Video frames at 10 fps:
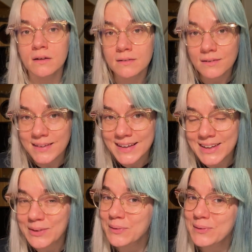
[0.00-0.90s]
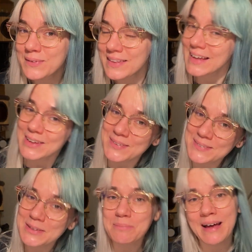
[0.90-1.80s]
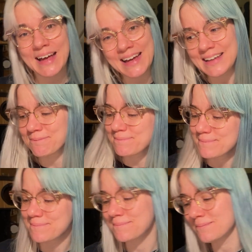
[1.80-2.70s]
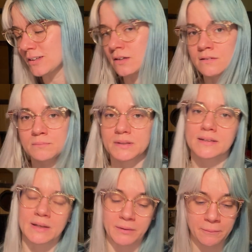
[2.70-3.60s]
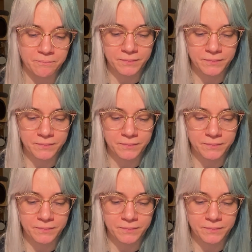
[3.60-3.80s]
no, thank you, goodbye, you know, but anyway.